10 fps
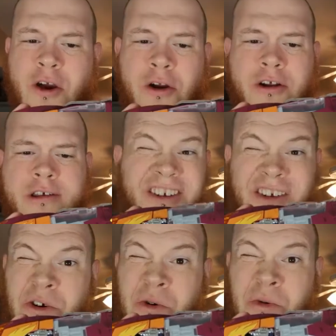dark
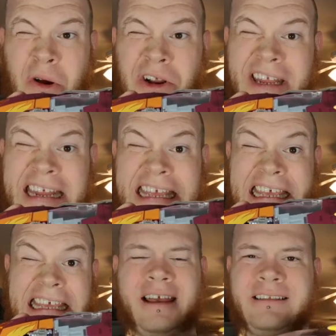magenta,
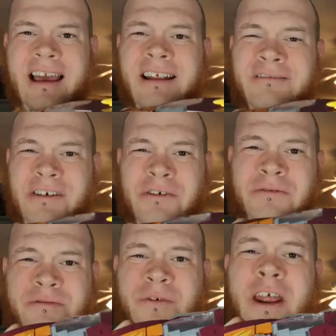burgundy, I don't
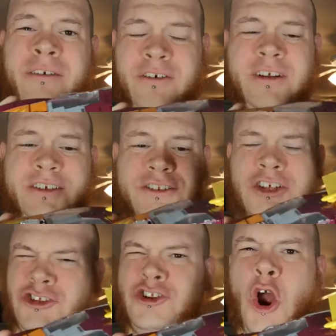know, whatever. It's
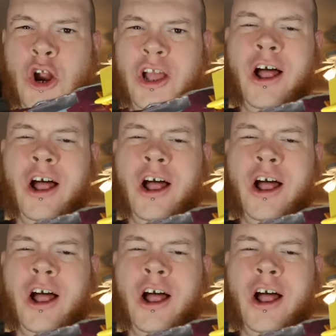a dark